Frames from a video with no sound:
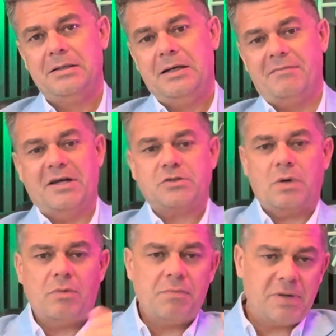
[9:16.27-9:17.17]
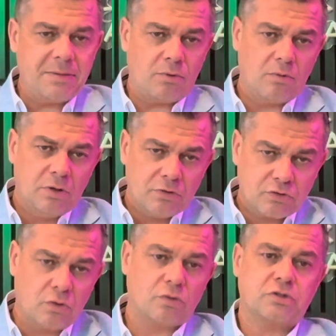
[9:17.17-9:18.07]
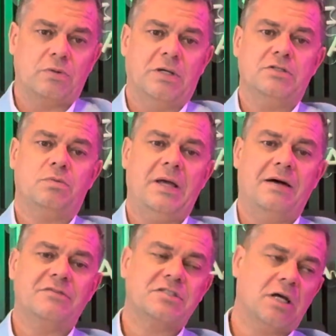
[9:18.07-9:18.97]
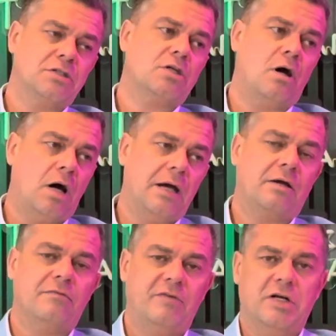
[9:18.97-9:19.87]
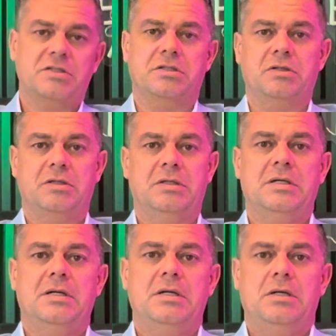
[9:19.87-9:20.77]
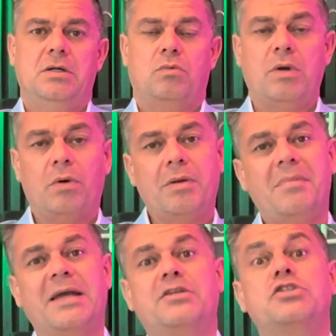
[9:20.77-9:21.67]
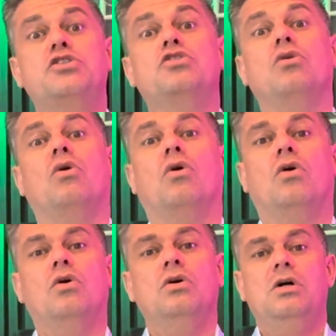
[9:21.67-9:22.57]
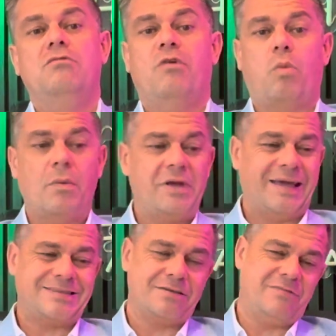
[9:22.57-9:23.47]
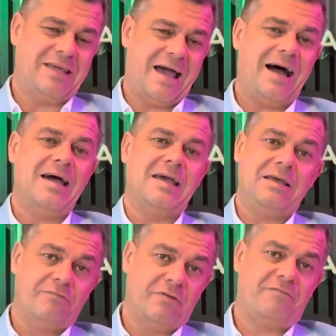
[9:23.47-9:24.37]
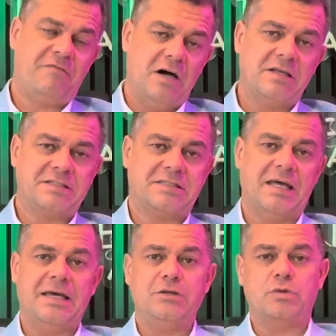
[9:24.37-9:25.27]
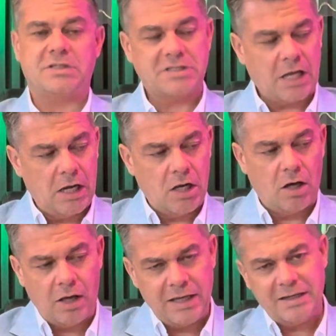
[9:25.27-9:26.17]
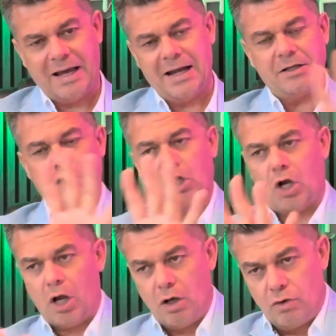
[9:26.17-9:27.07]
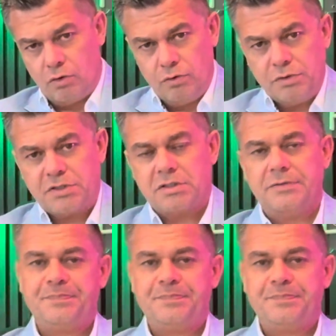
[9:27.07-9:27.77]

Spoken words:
And that's why when people talk to us, we have such a higher conversion. We want to make sure that when we get to the third stage, which is align and close,